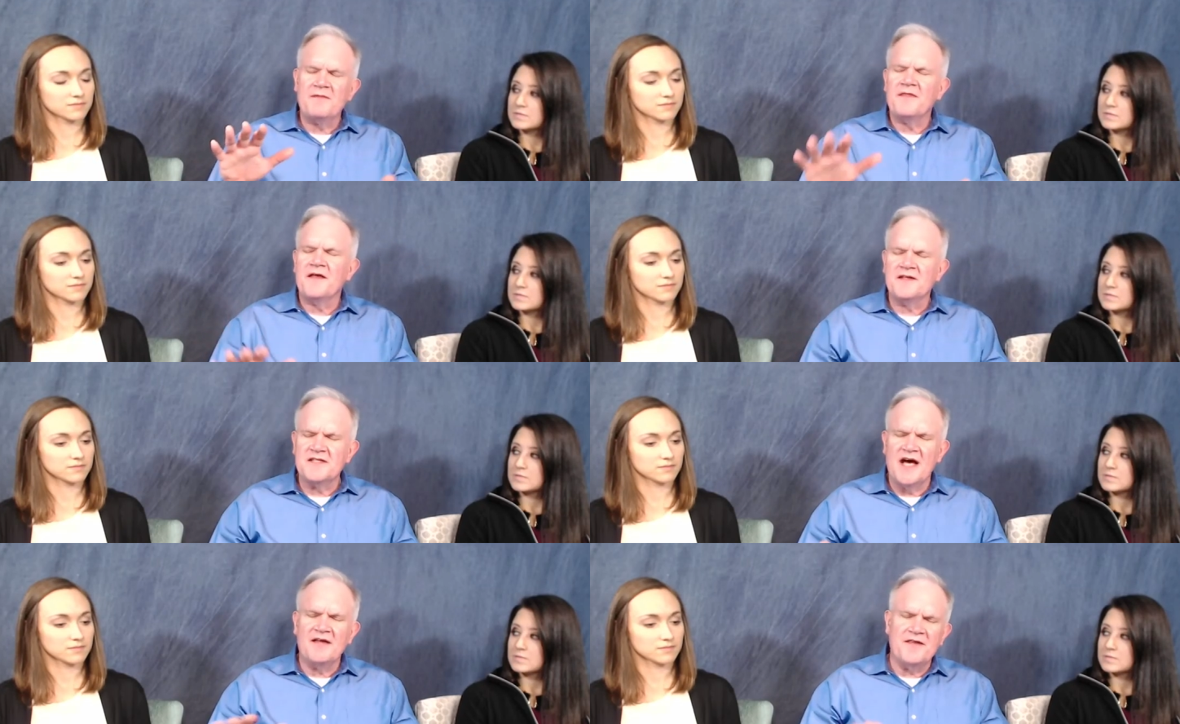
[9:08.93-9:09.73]

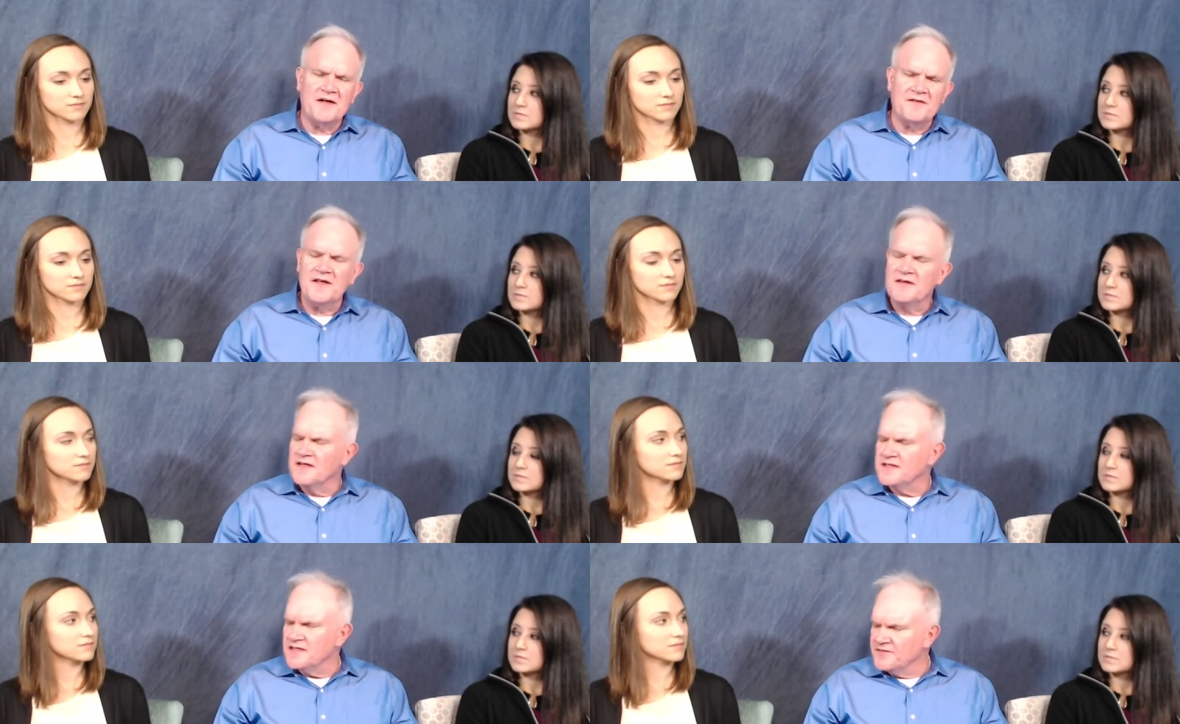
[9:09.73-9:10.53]
Speaker 1: that's out there
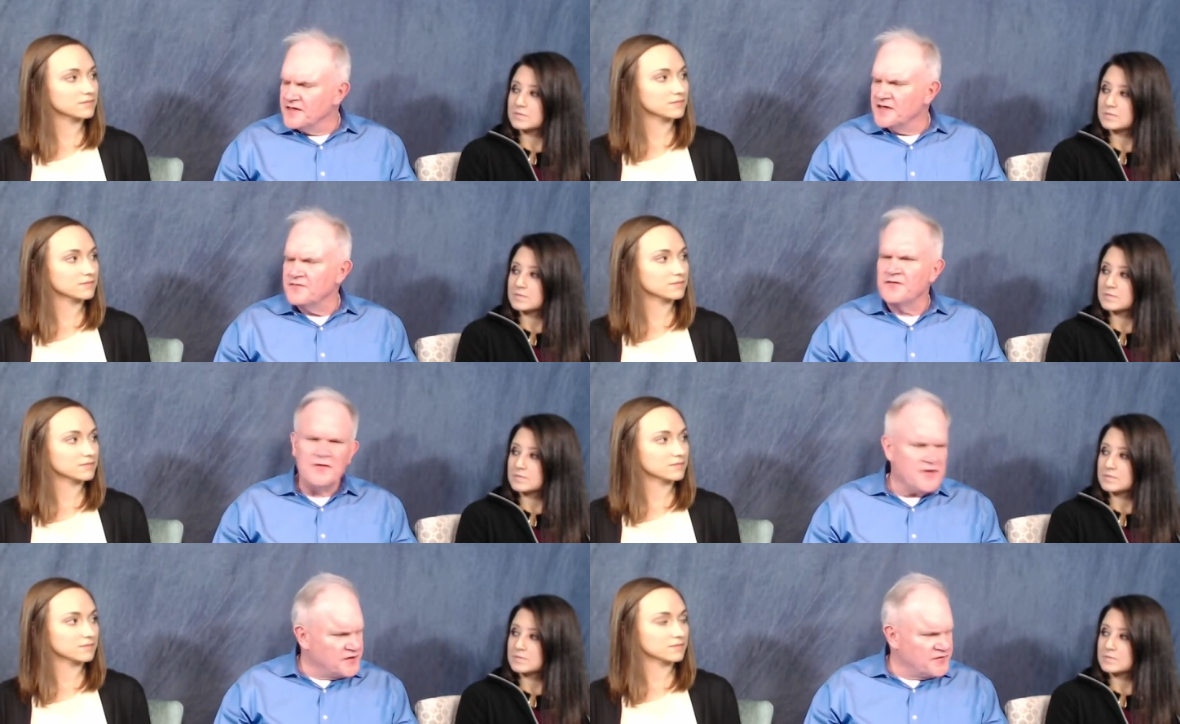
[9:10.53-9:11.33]
that's living in
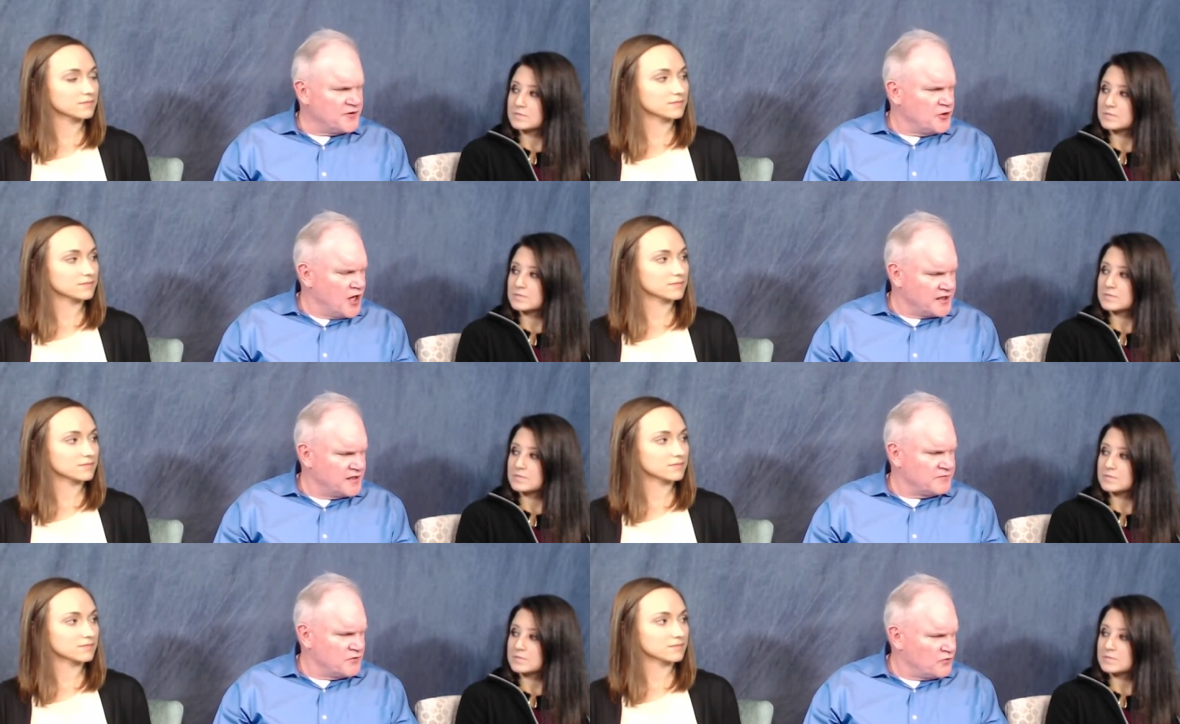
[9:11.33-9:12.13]
fear,
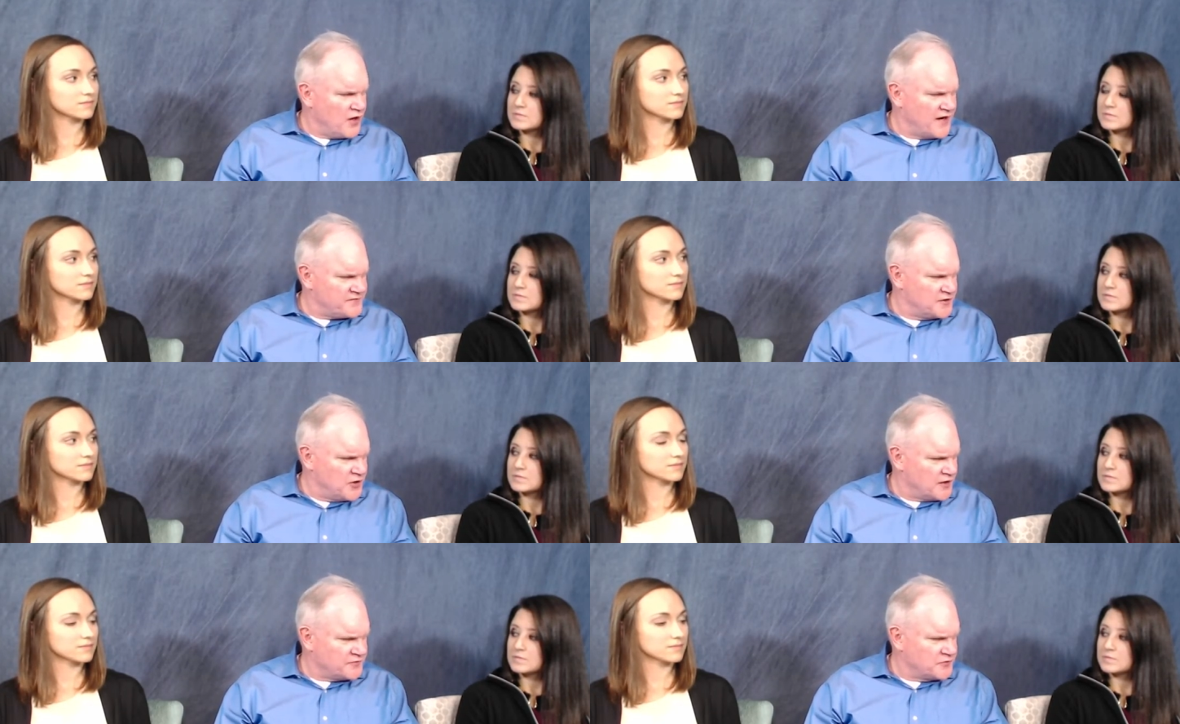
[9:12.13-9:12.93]
they'll have to
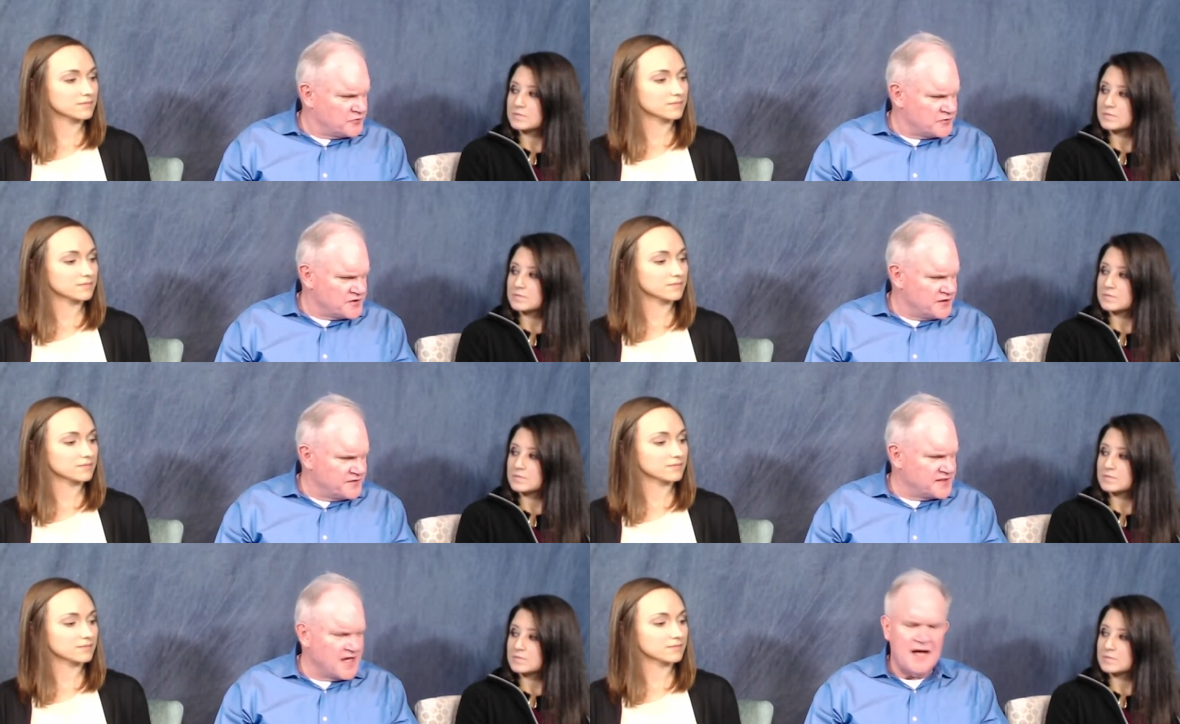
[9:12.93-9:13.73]
lock their doors all
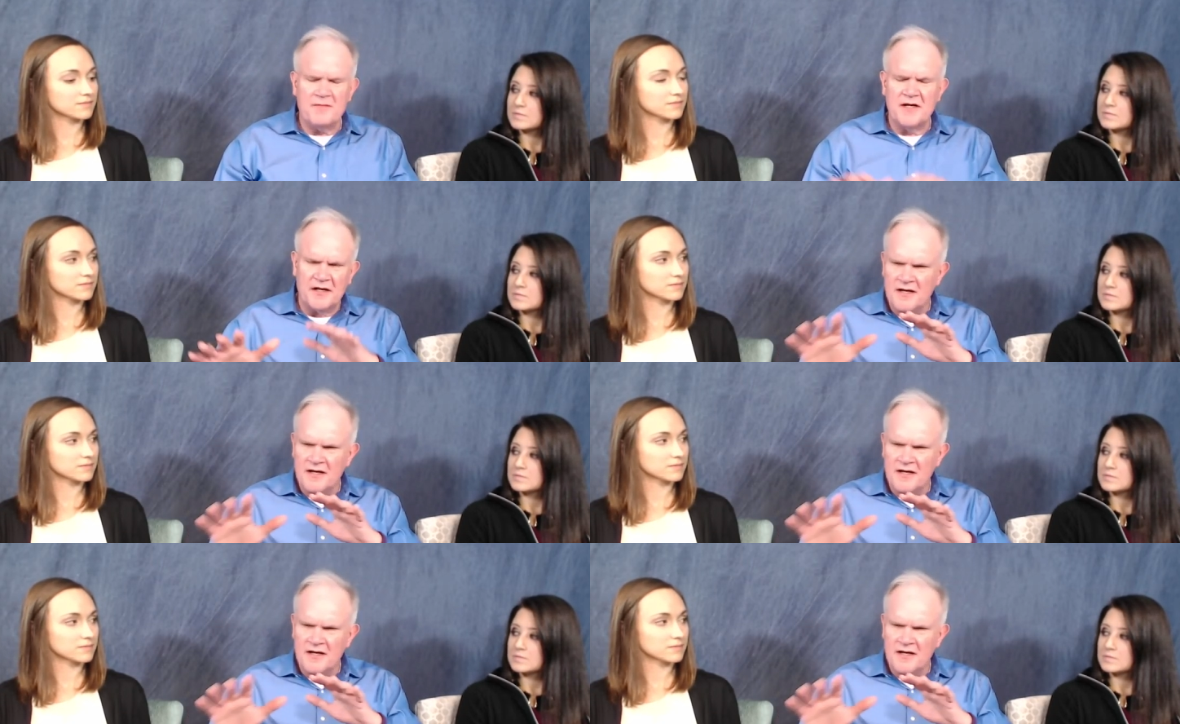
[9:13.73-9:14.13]
the time, and